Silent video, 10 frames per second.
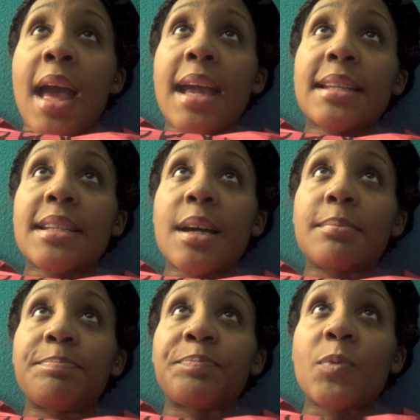
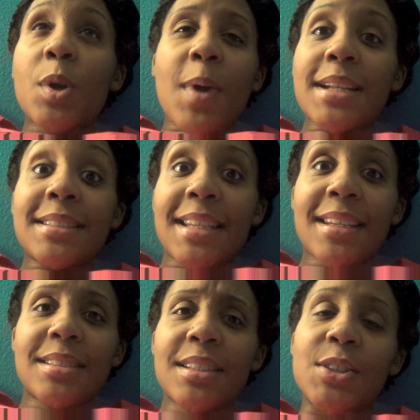And we were watching Say
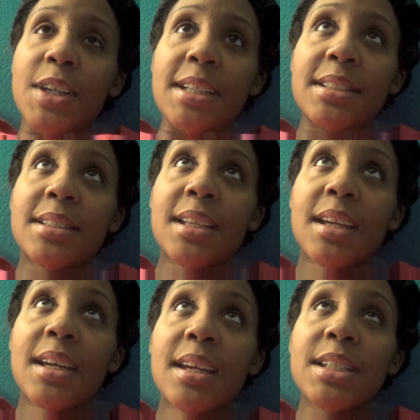Yes to the Dress,
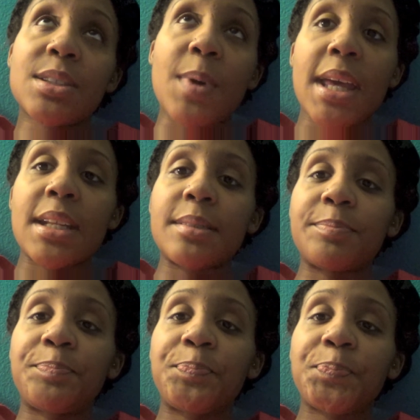just waiting.
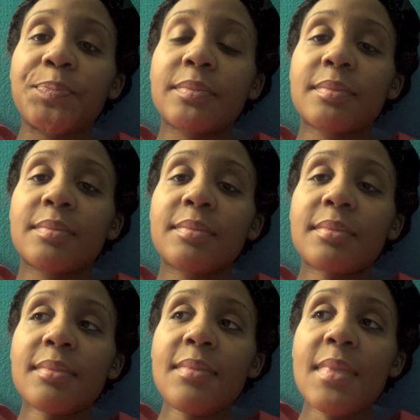
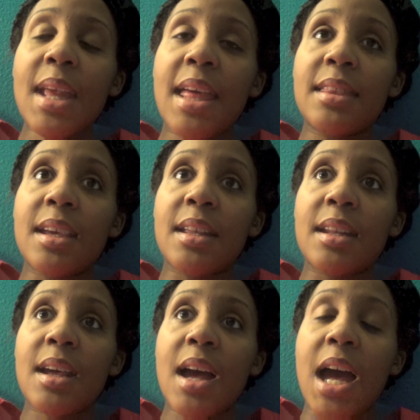And
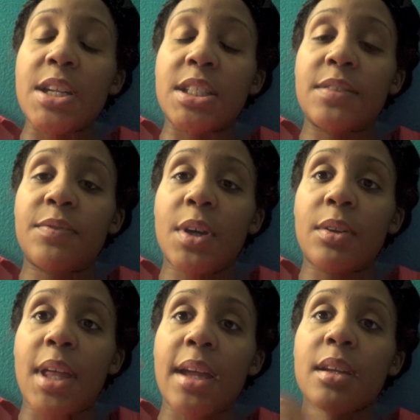then I just
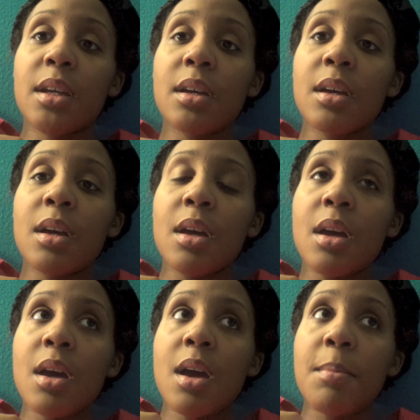felt like
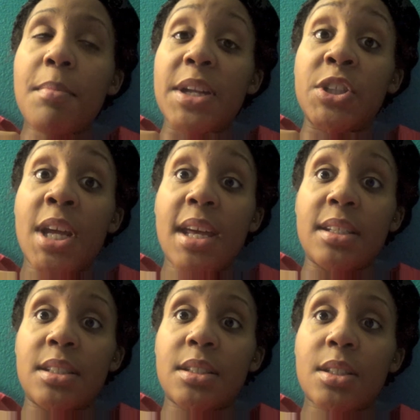my
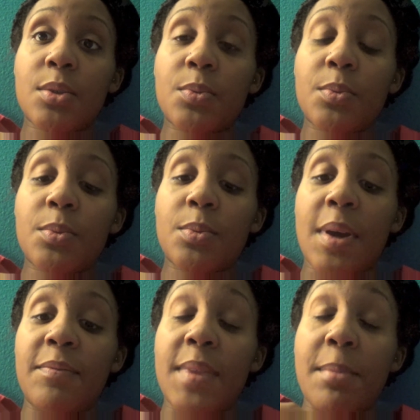chest,
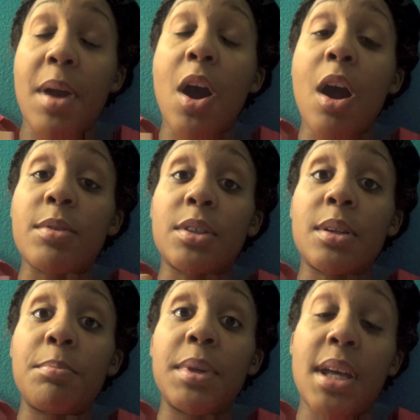like my heart was
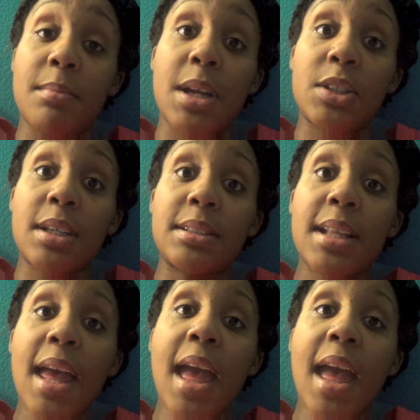gonna beat out of my chest.